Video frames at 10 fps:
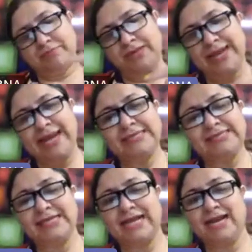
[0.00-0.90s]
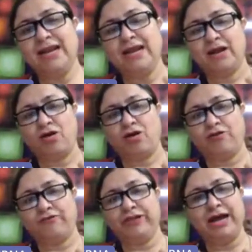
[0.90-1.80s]
next cell
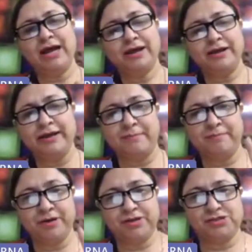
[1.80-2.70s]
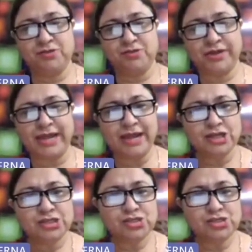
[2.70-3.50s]
of the numbers. Okay.